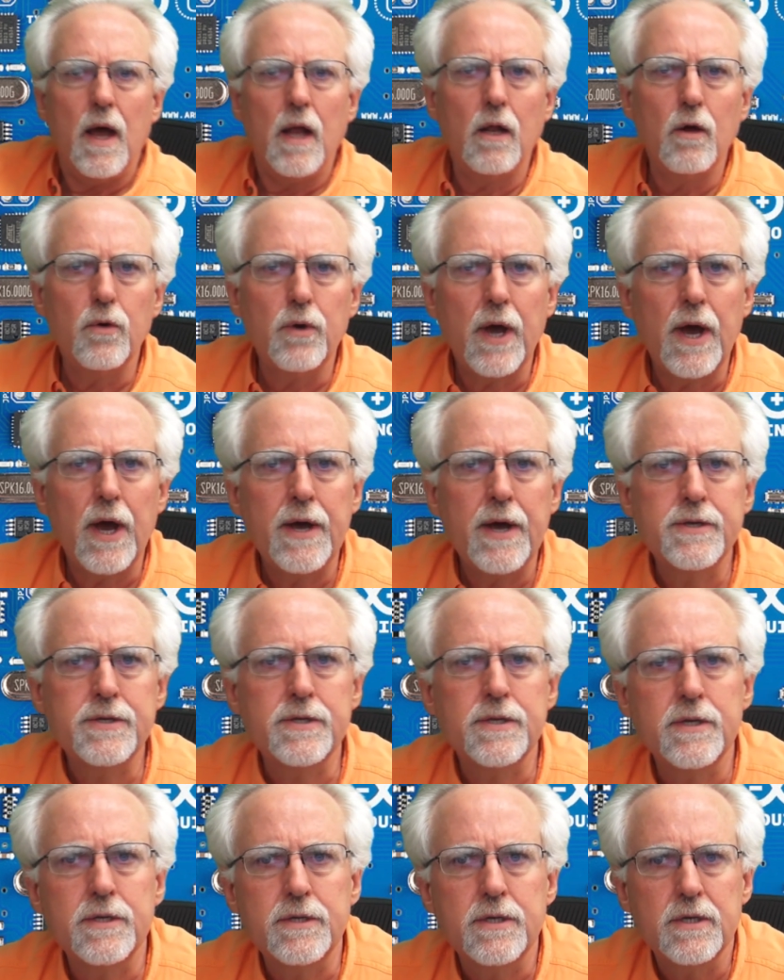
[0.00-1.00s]
Hello guys,
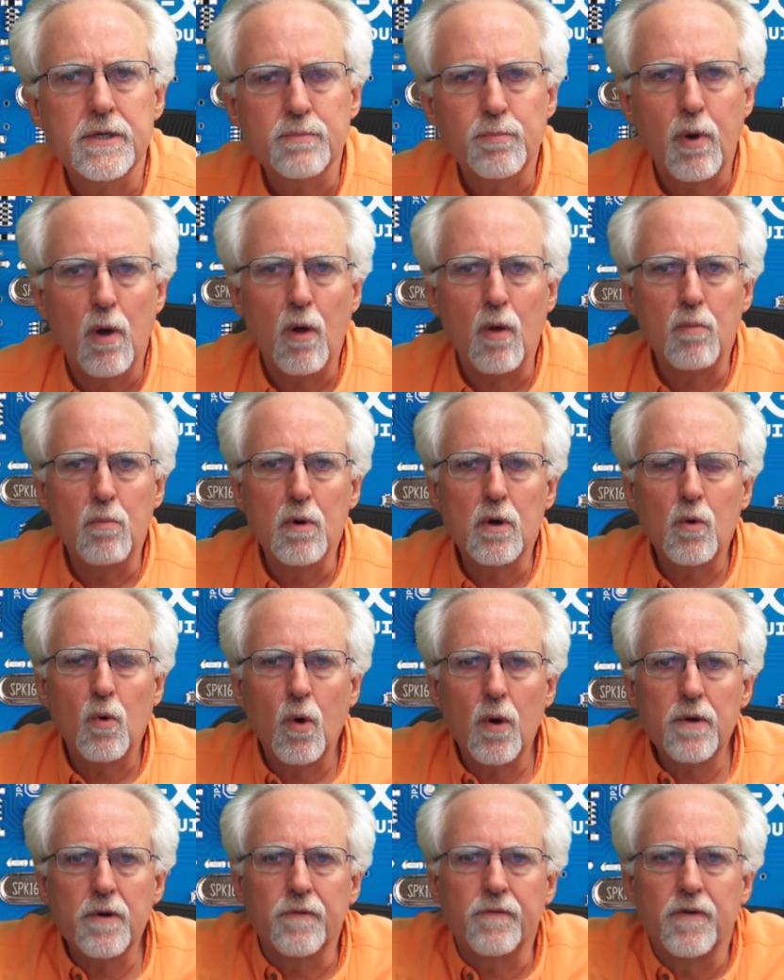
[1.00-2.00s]
this is Paul
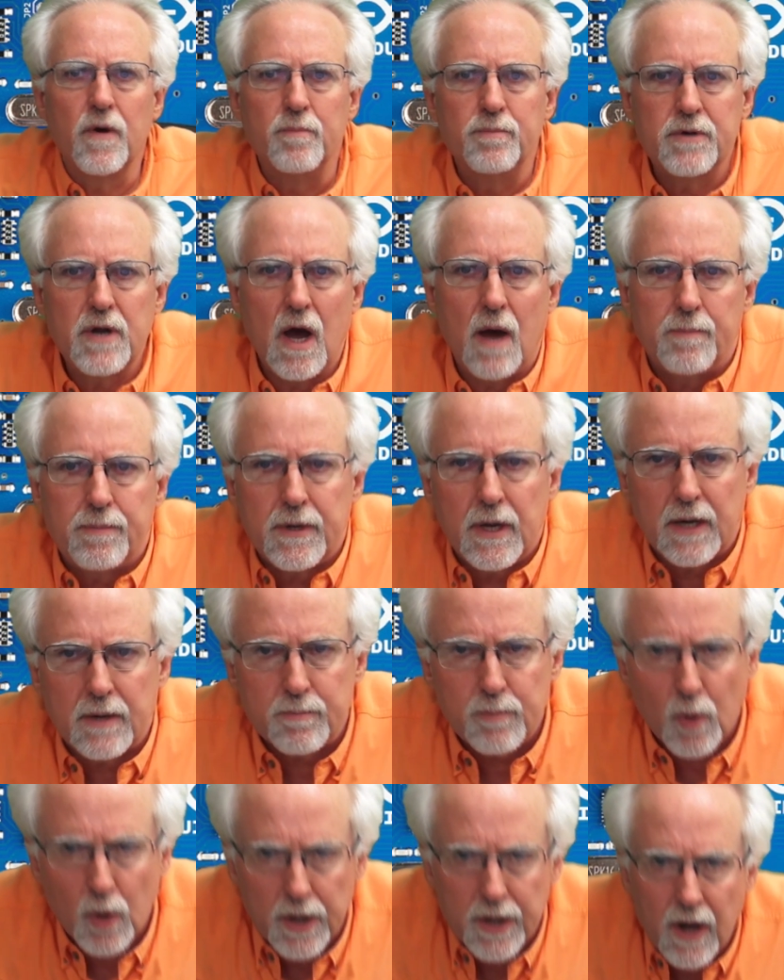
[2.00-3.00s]
McWhorter from
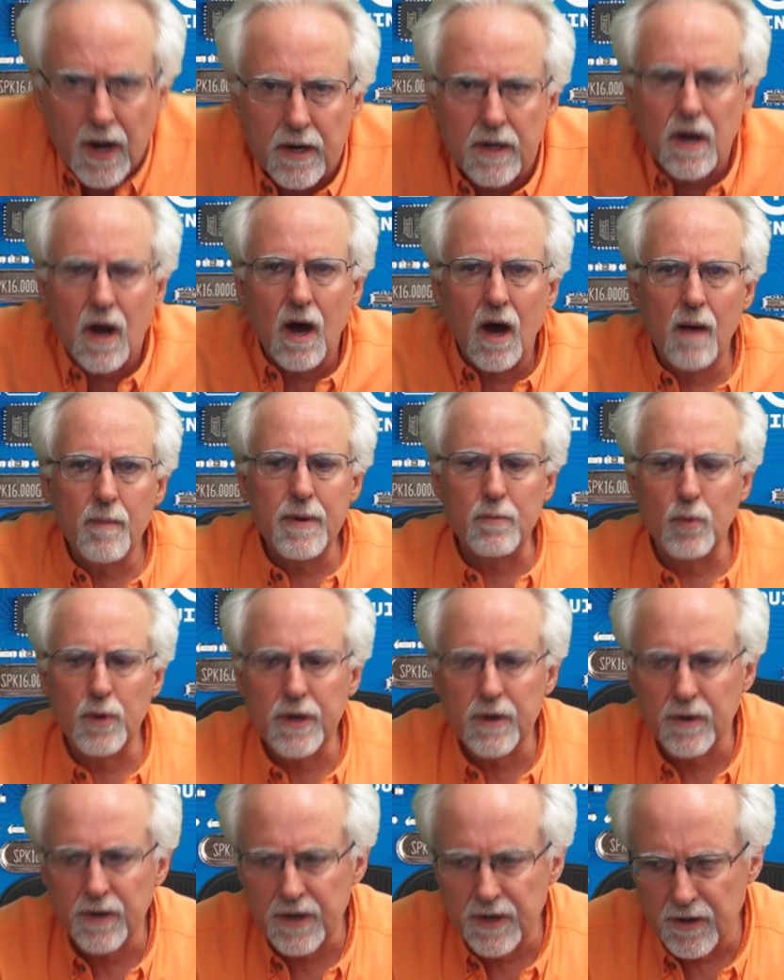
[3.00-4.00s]
TopTechBoy.com and
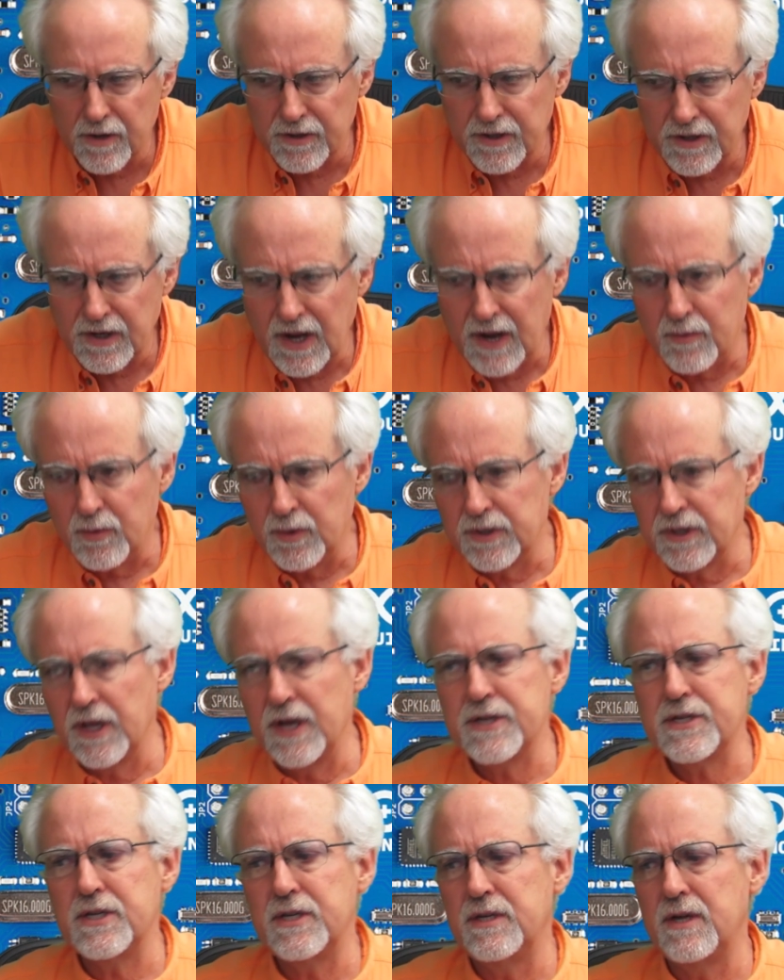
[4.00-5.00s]
we are here today with
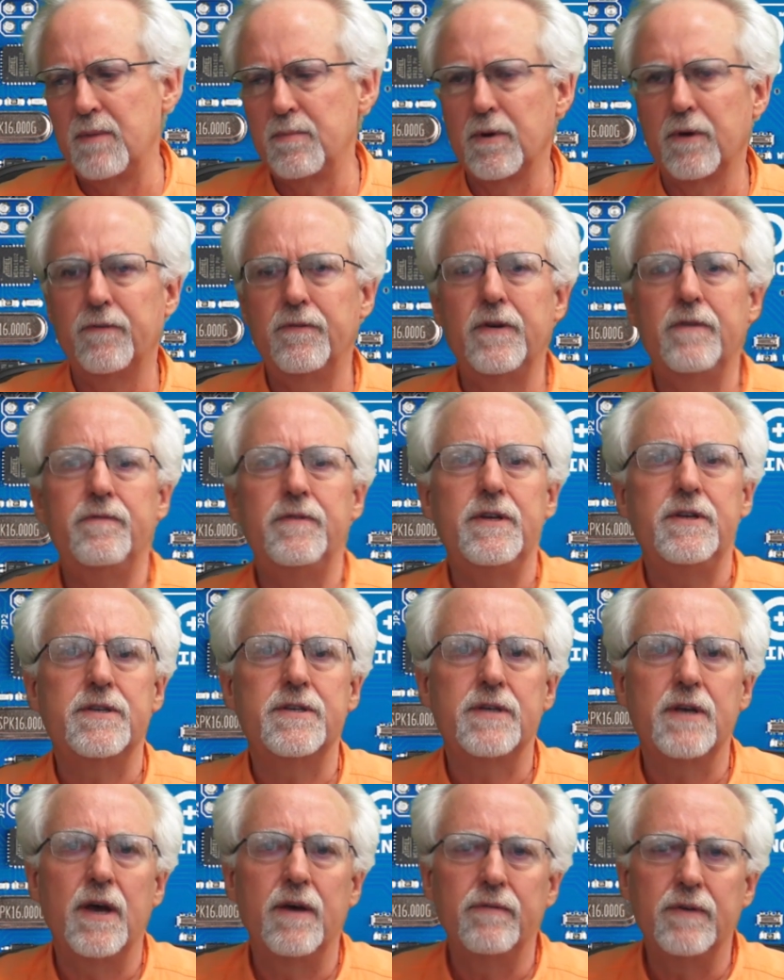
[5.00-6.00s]
lesson number
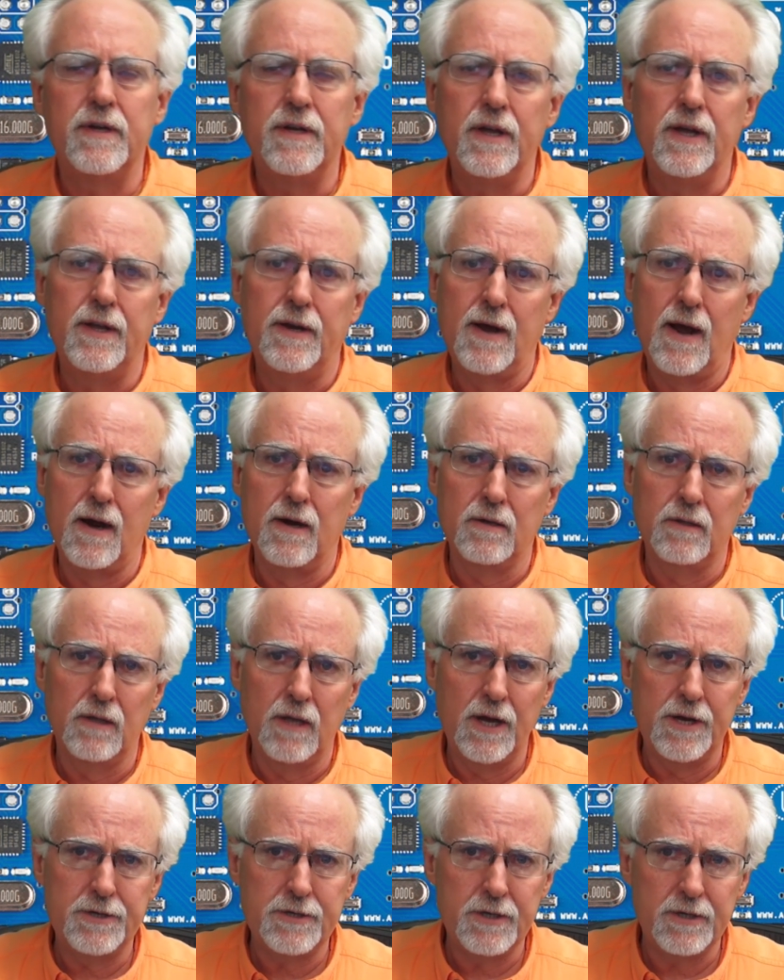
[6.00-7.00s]
57 in our
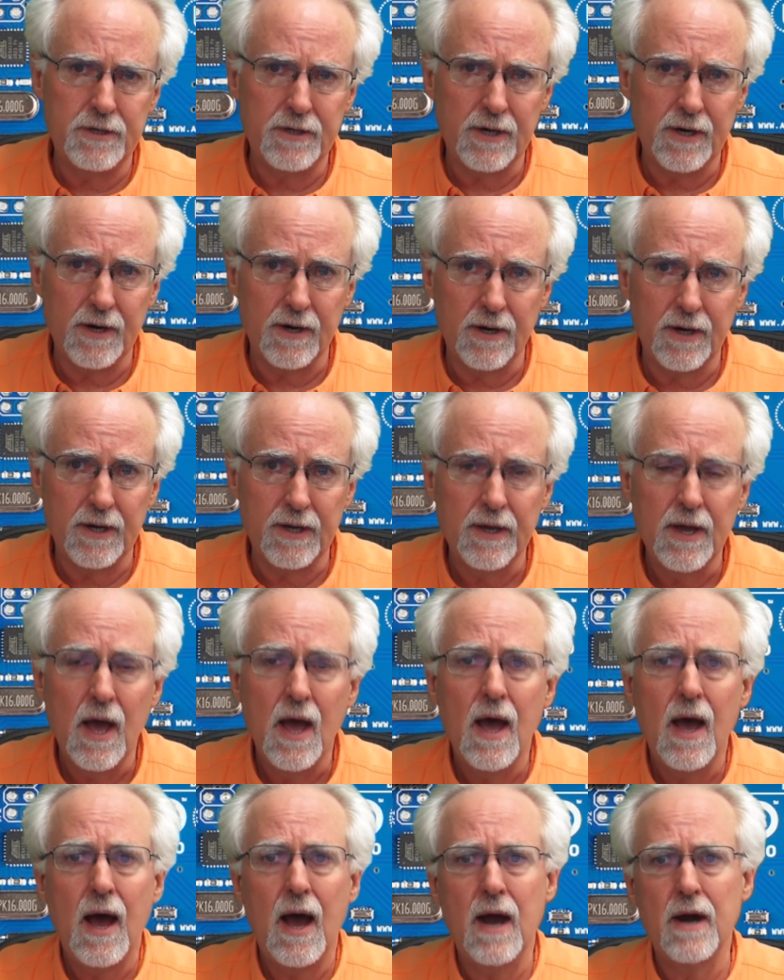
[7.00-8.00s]
legendary,
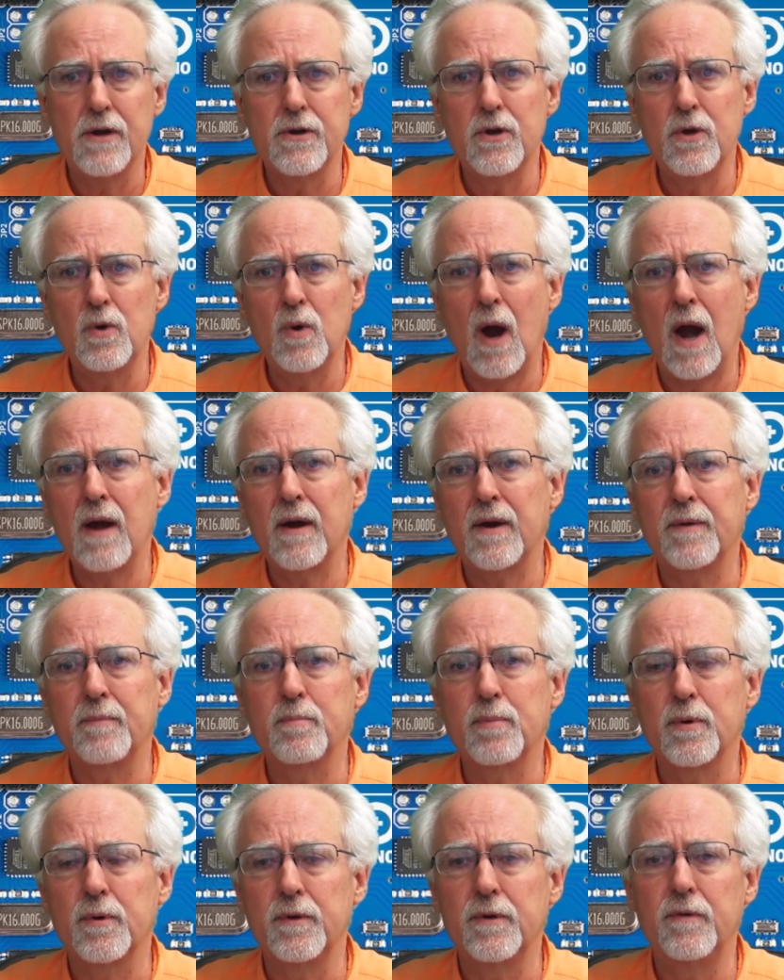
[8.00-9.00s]
our new, our
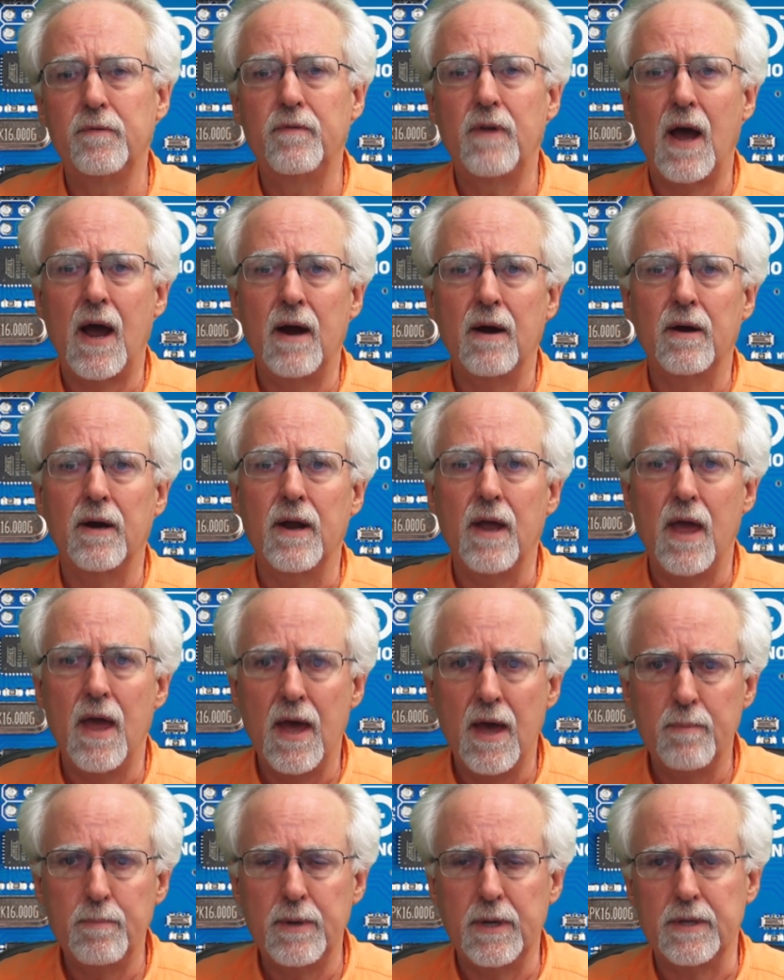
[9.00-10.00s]
improved, our
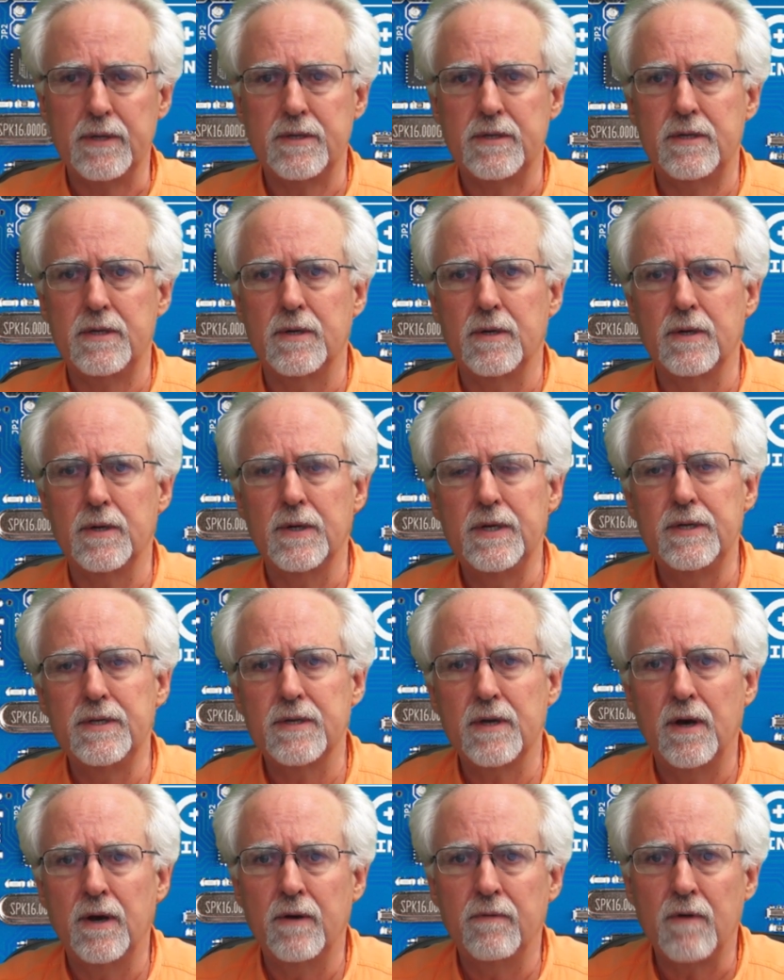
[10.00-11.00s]
epic series
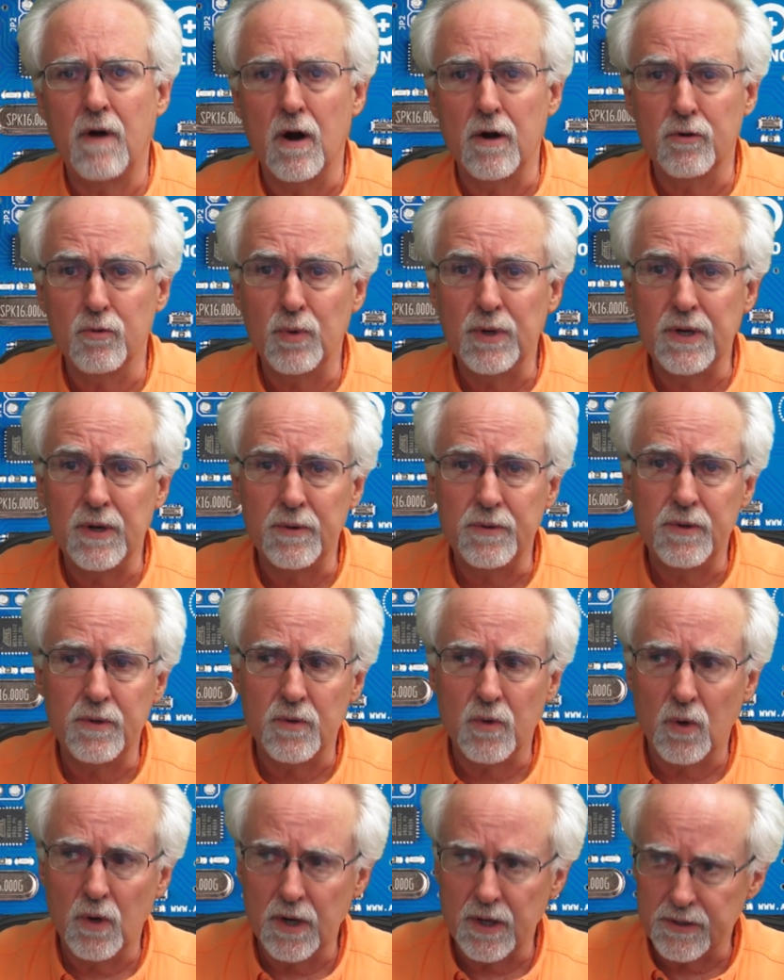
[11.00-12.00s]
of Arduino
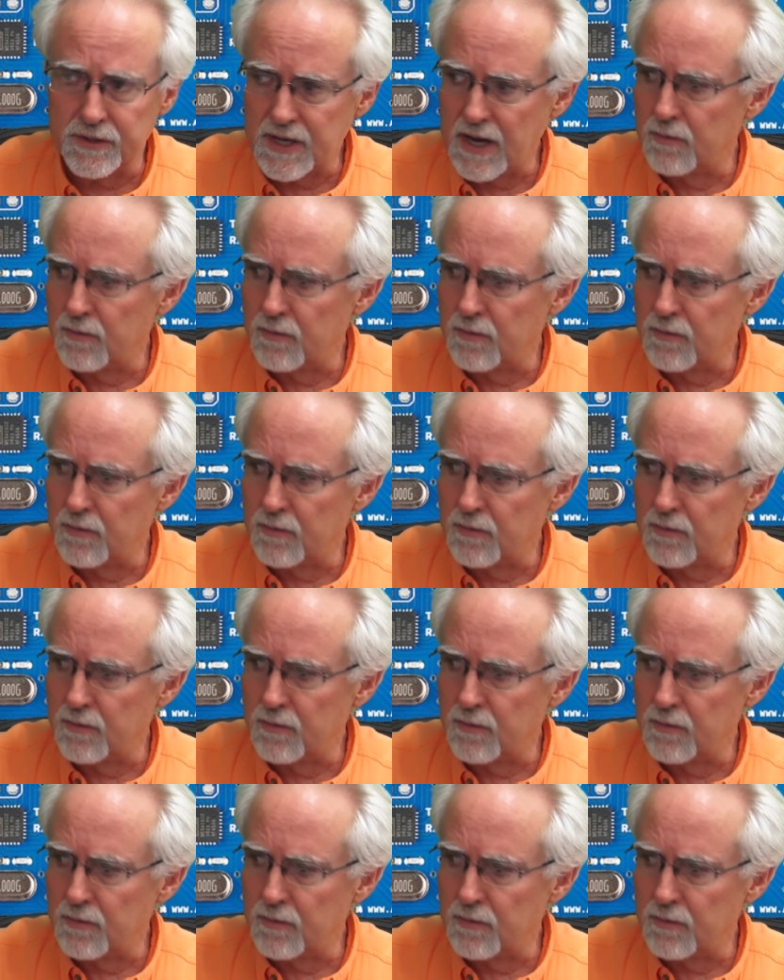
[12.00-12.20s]
tutorials.